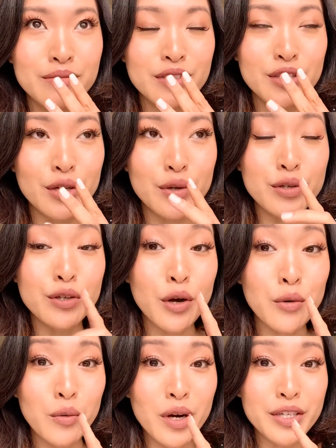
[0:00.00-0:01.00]
So you
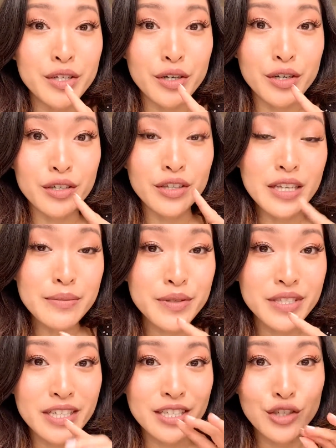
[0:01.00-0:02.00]
don't want your
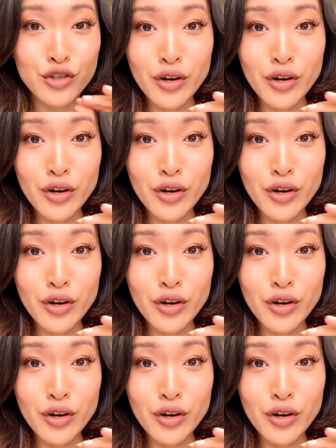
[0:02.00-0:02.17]
lipstick to